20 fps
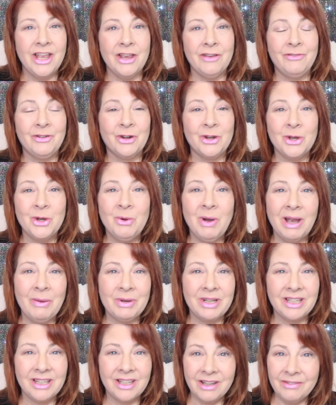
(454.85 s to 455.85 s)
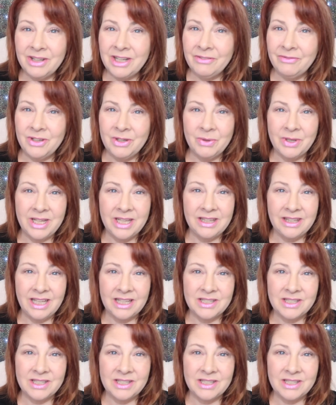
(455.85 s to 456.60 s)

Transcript: If you're new, I would love it if you would hit